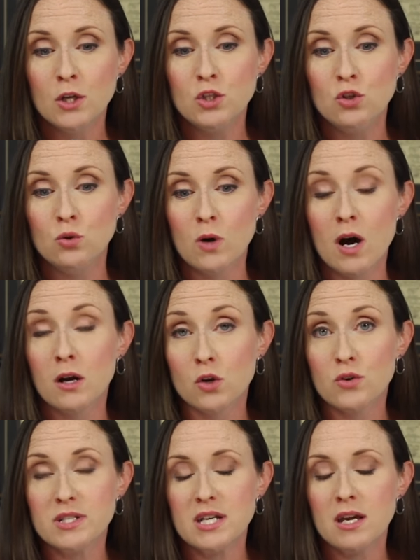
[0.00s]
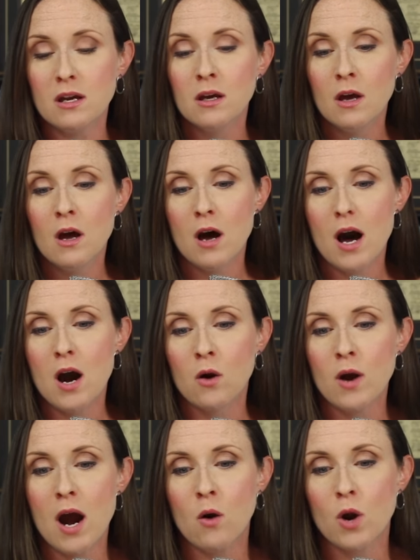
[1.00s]
to critique
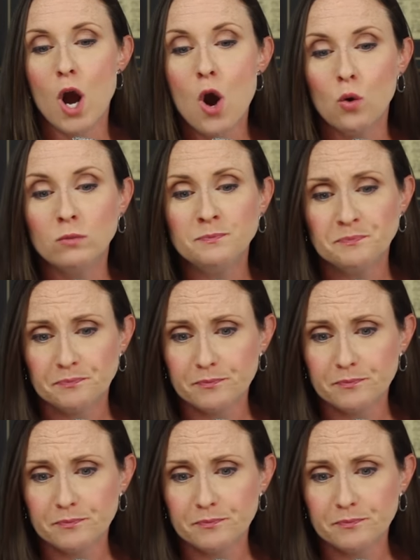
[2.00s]
our own.